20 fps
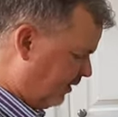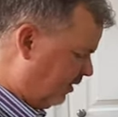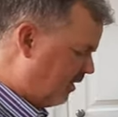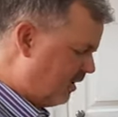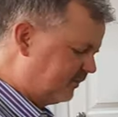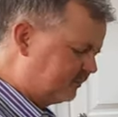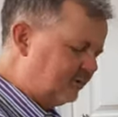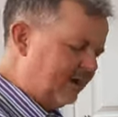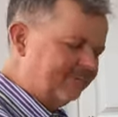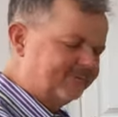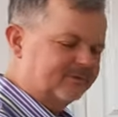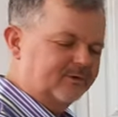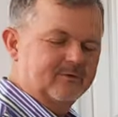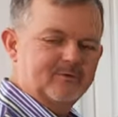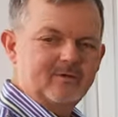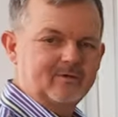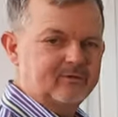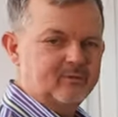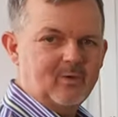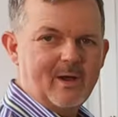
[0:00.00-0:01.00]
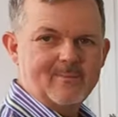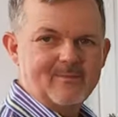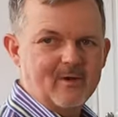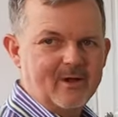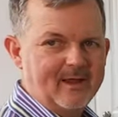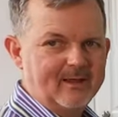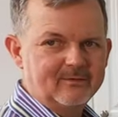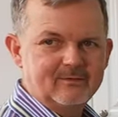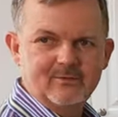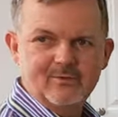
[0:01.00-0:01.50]
the Clorox wipes are just to wipe your
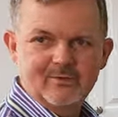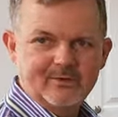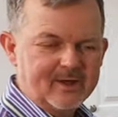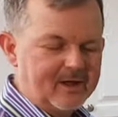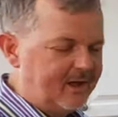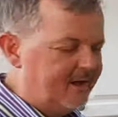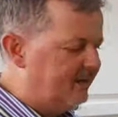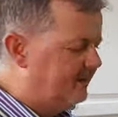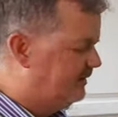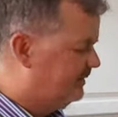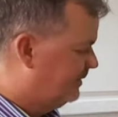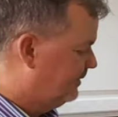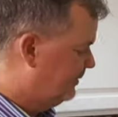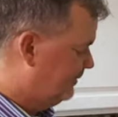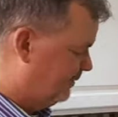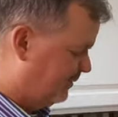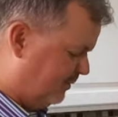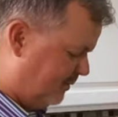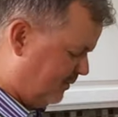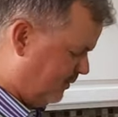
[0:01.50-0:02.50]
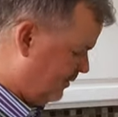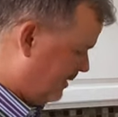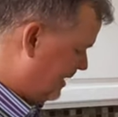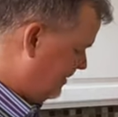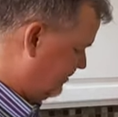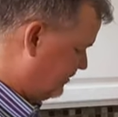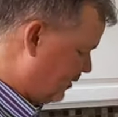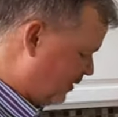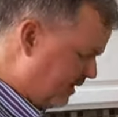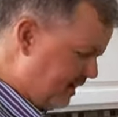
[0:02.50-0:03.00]
hands when you're done, to
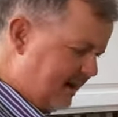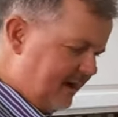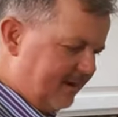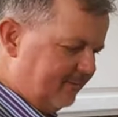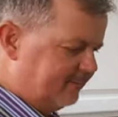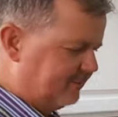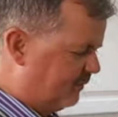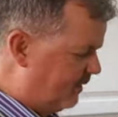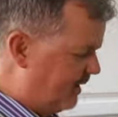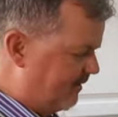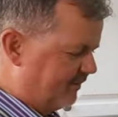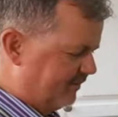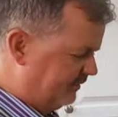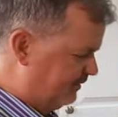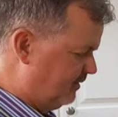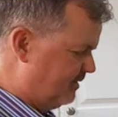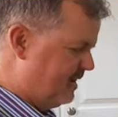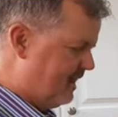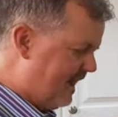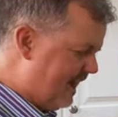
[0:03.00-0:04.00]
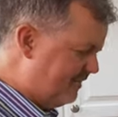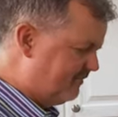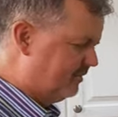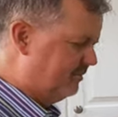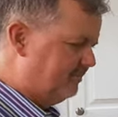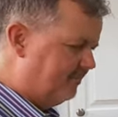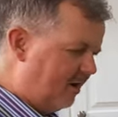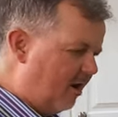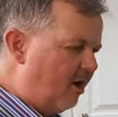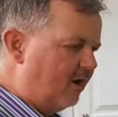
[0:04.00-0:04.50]
wipe doorknobs, whatever. So you have
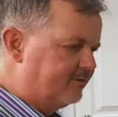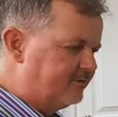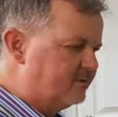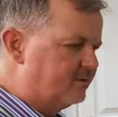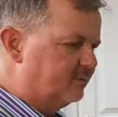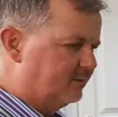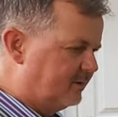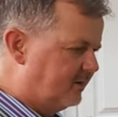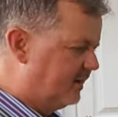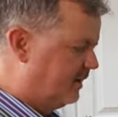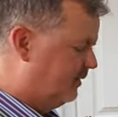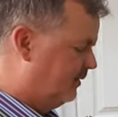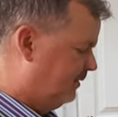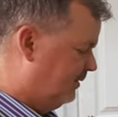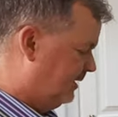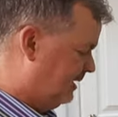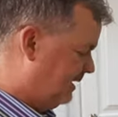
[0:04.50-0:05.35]
them on you, you know.